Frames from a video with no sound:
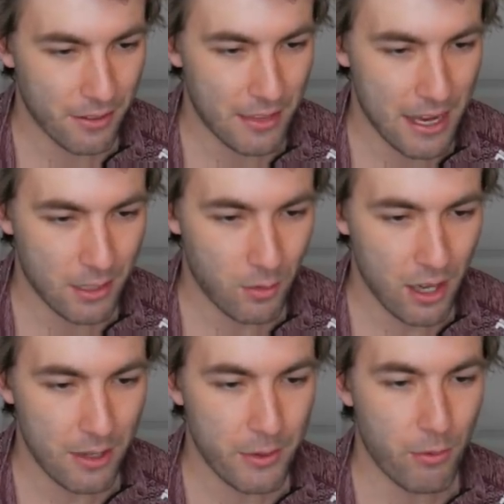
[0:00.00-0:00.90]
that
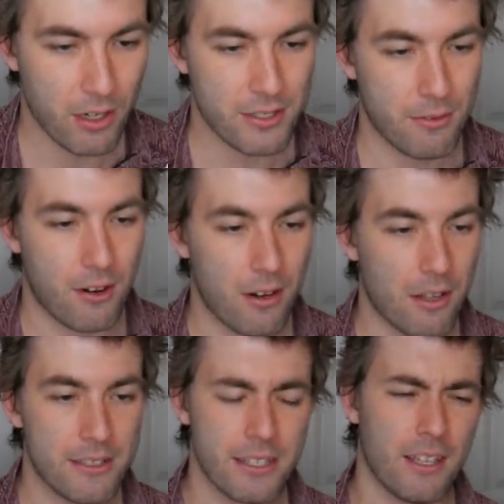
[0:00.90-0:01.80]
quantum you worked so hard
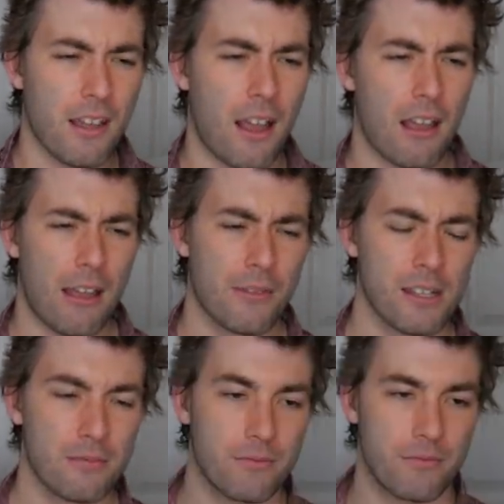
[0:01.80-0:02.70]
on. See, I've
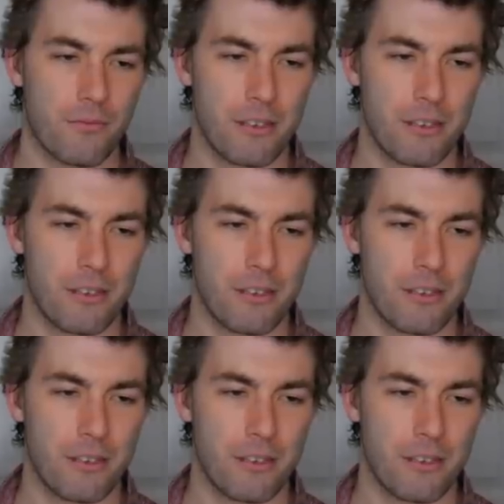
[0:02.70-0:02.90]
gotten